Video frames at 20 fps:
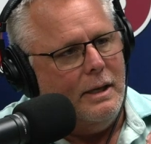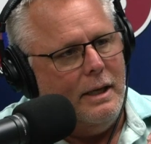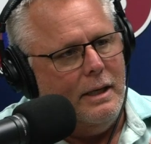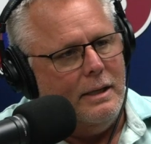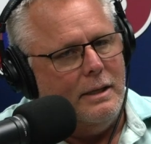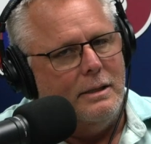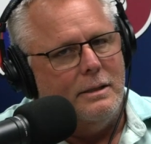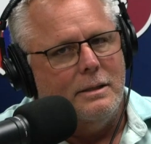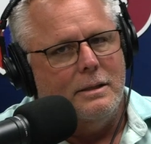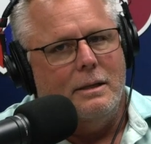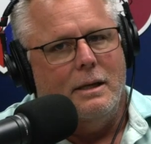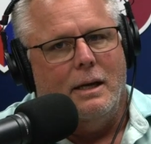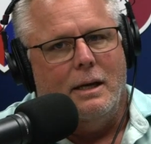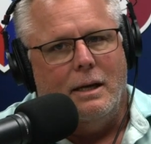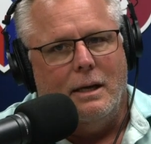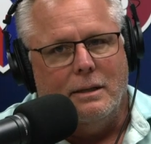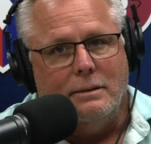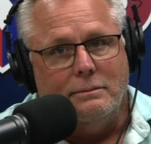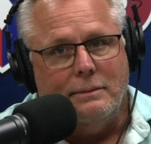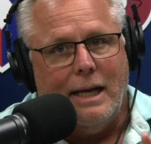and
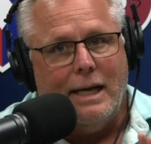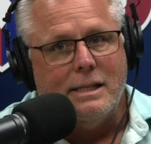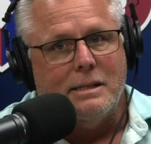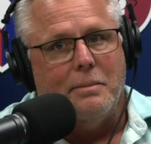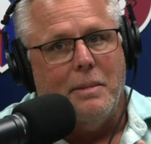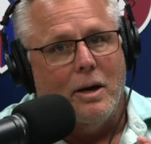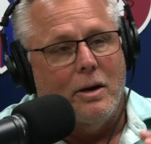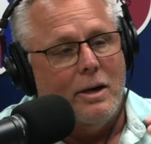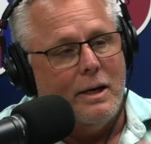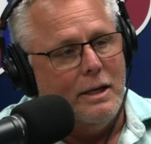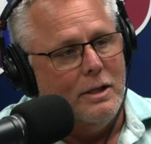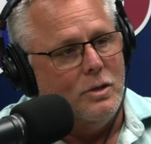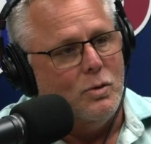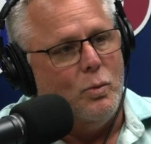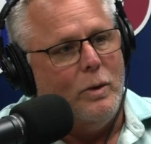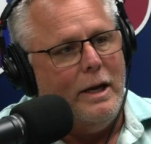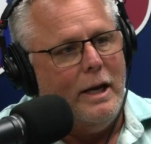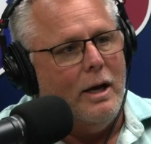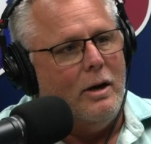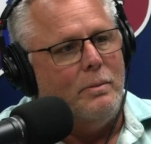uh, as Americans,
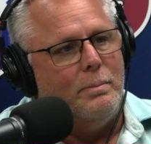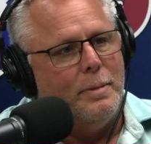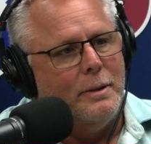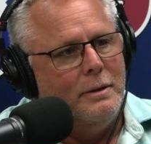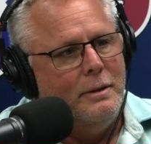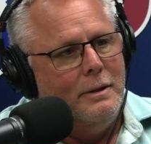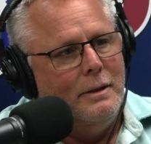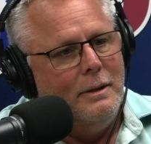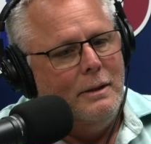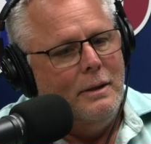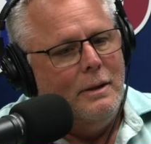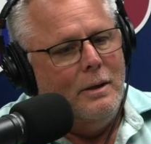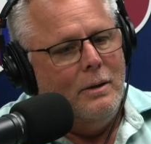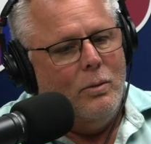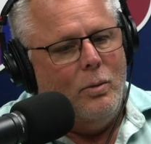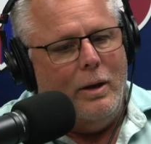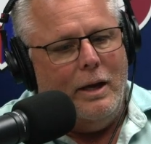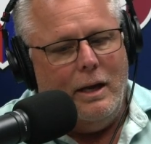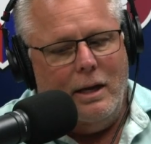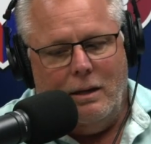we help.
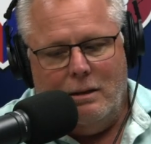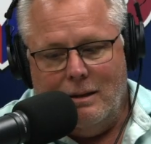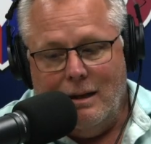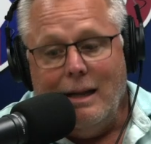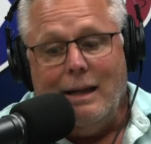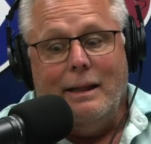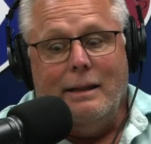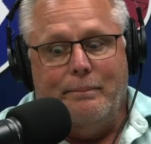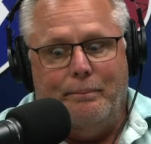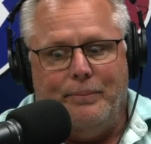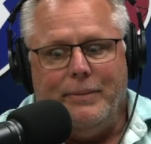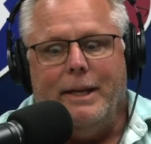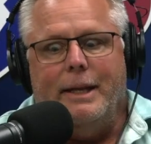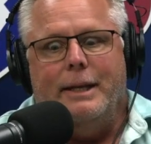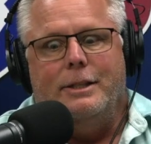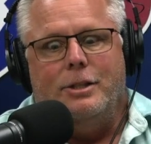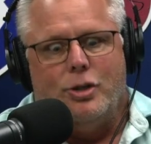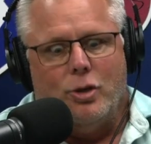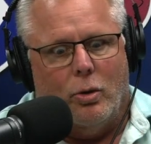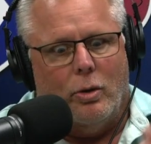We
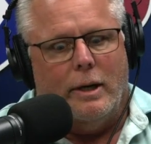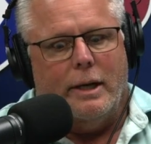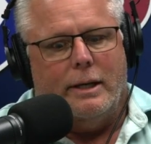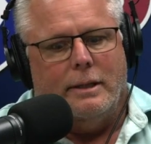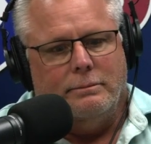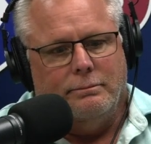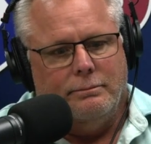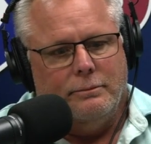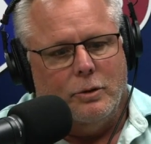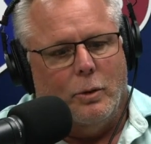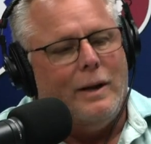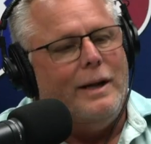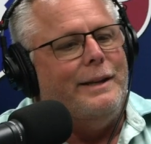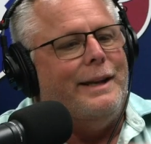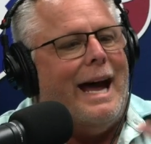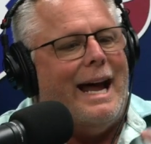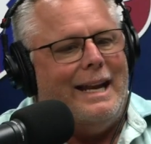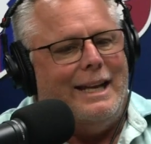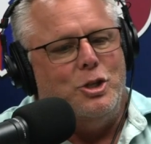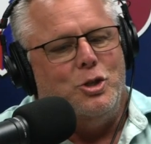enjoy, well,
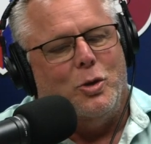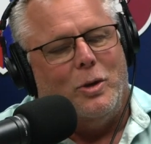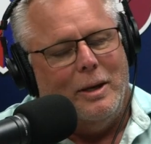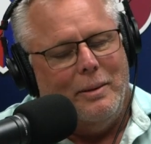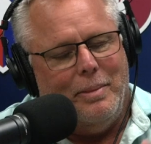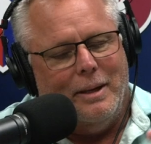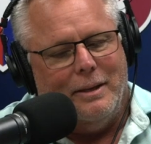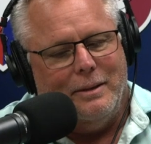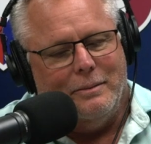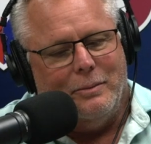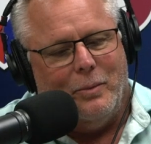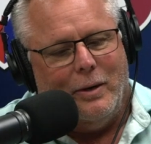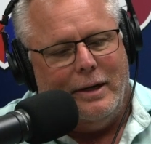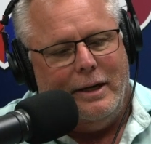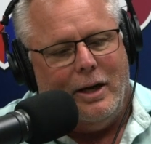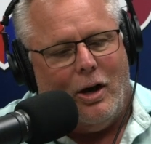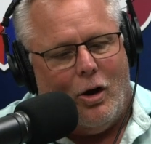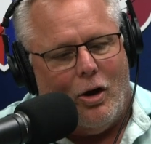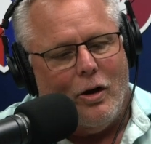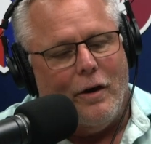not enjoy, but
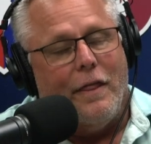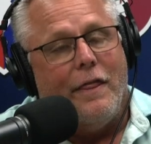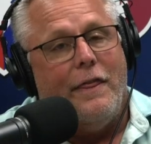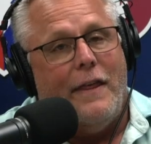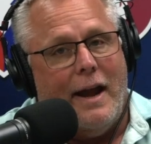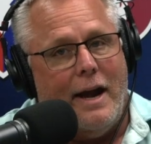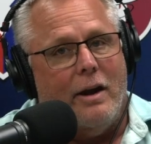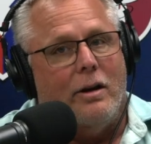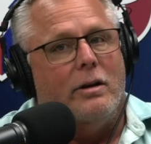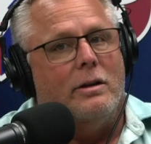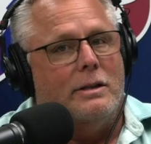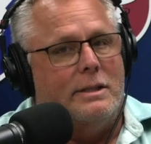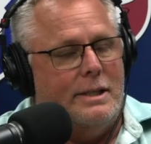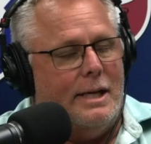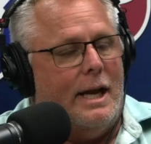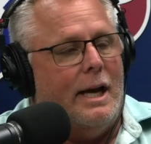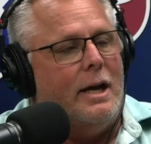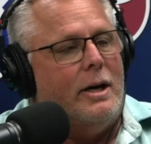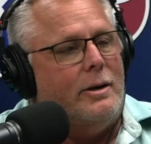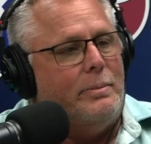we are there
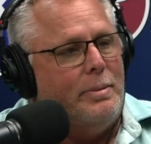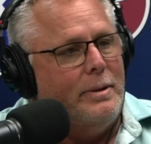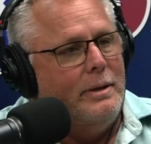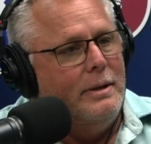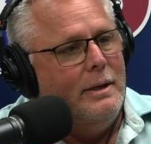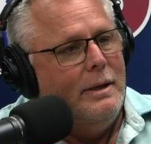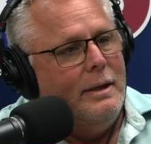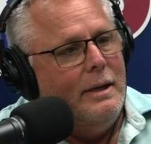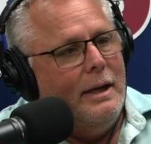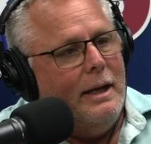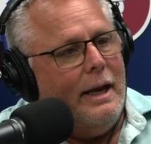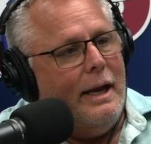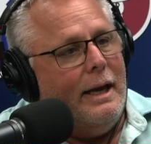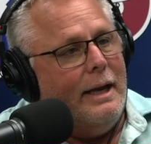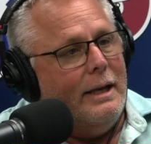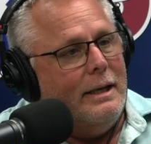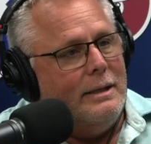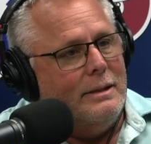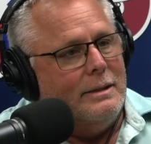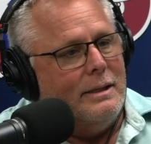to help.
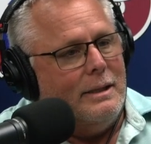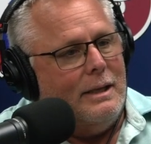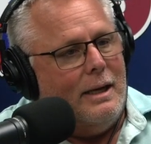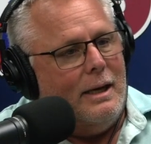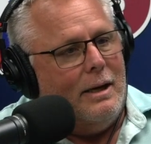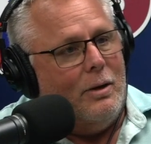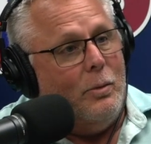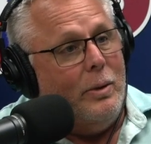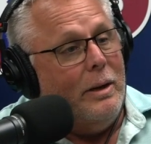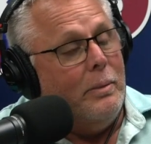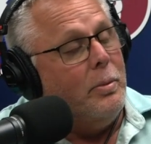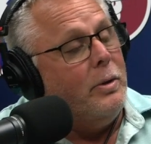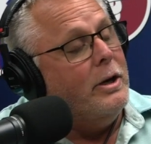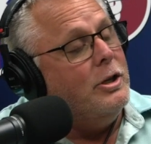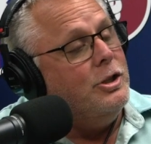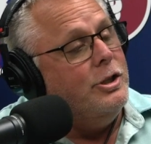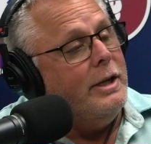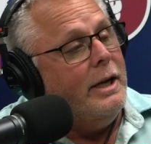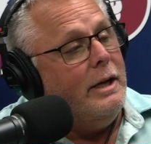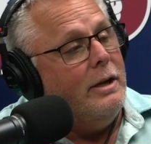And uh, we
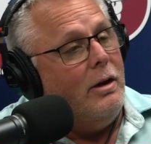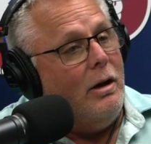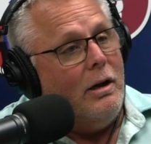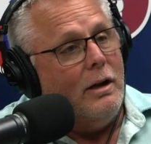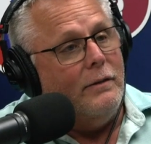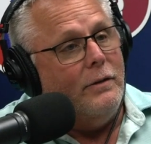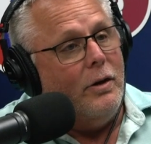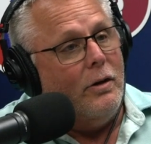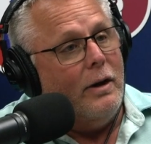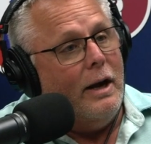appreciate all of your